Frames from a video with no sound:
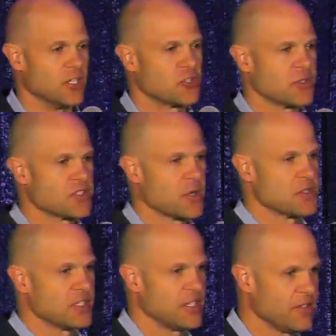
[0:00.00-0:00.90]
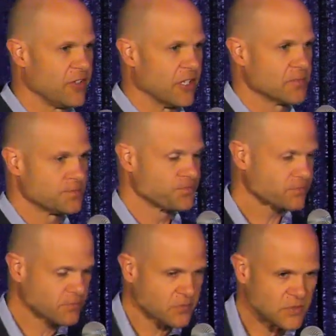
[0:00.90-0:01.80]
So as I was leaving,
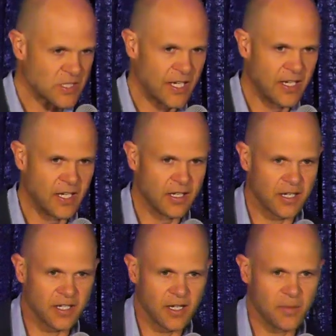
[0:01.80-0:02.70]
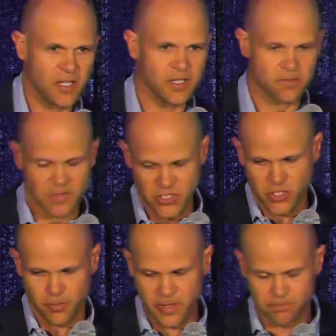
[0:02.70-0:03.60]
I got my
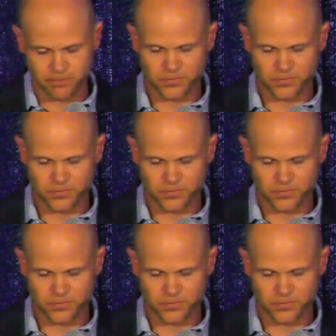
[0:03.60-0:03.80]
Sharpie.